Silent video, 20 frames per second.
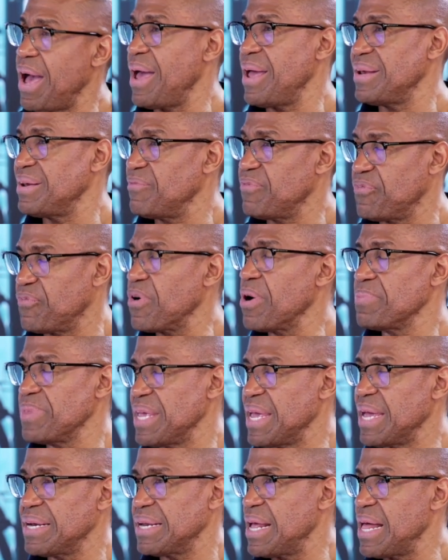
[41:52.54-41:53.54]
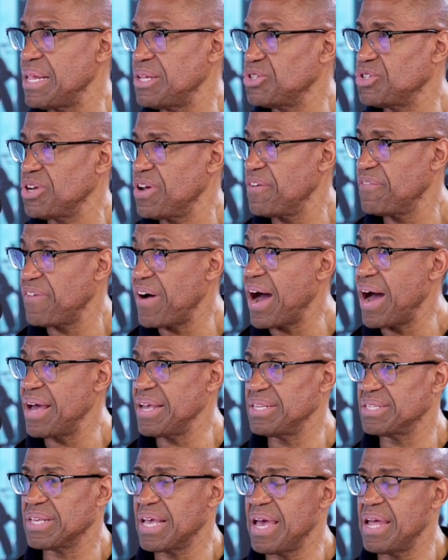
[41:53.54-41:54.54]
from the analogy of
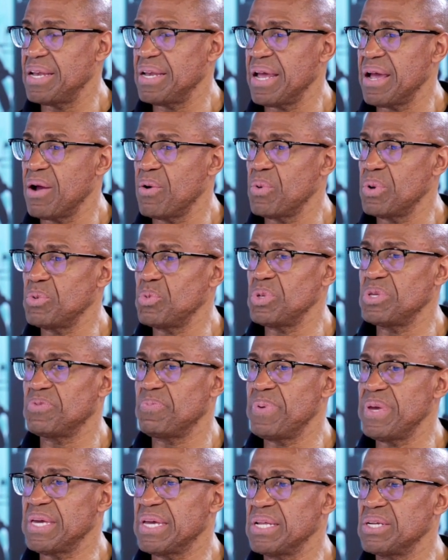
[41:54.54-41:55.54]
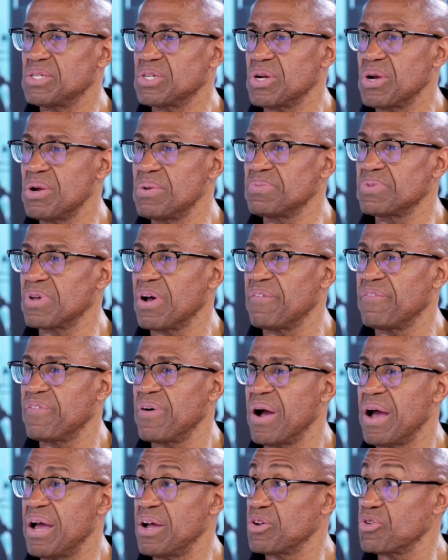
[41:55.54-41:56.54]
ice. And now when we speak in terms of
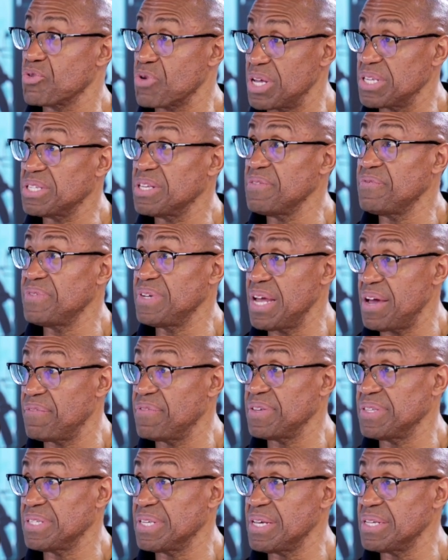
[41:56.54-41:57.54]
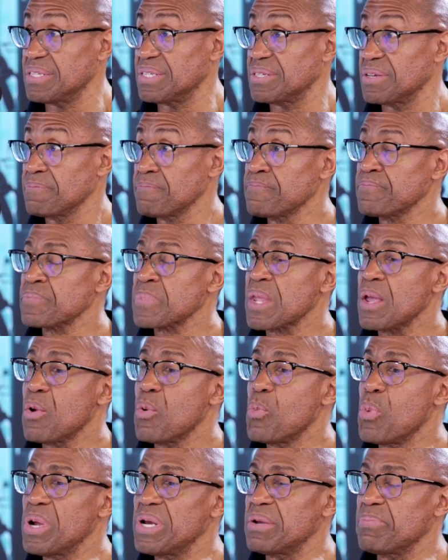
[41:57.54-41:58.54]
aggressive deficits,
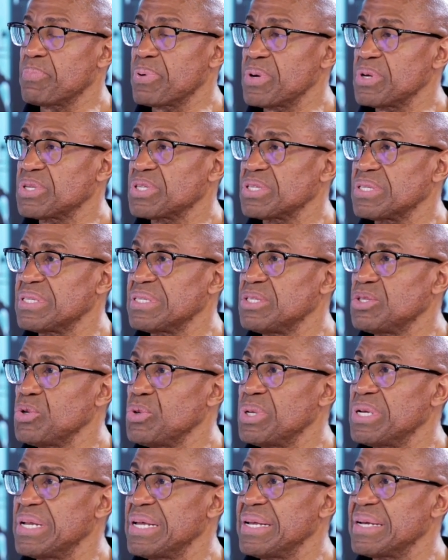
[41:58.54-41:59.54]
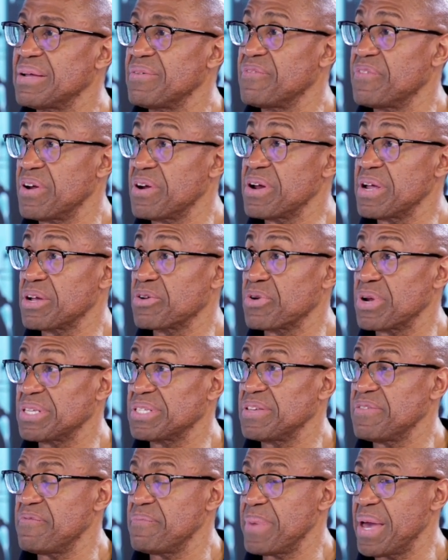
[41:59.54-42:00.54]
when a person do it in a very
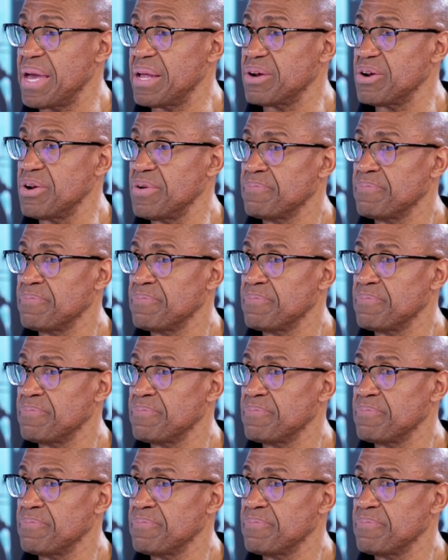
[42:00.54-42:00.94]
aggressive manner,